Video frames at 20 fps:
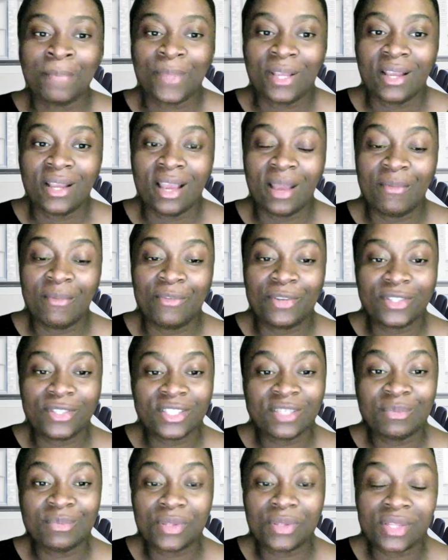1
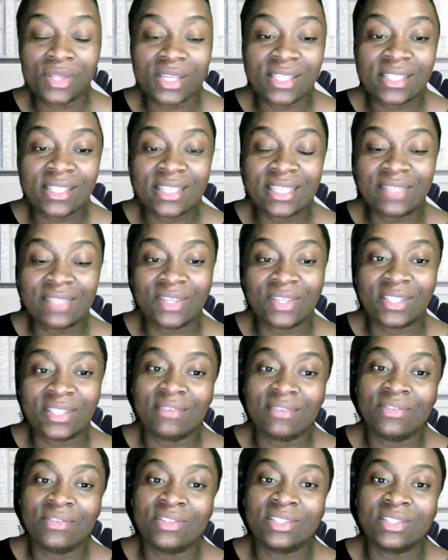Timothy 6 verse
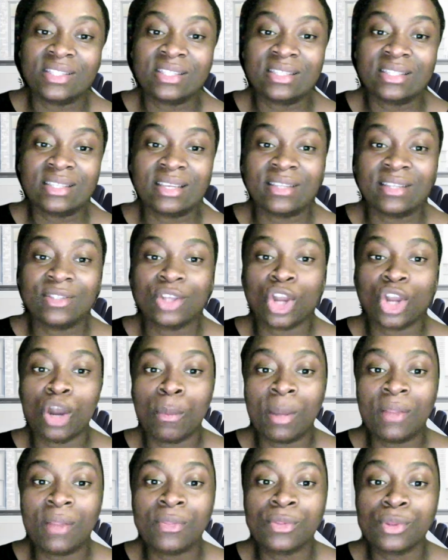17 says,
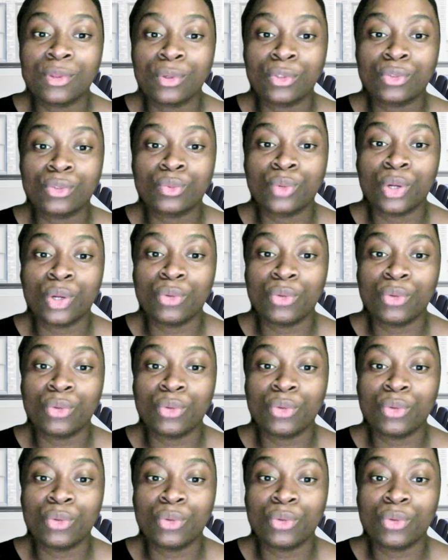command those who are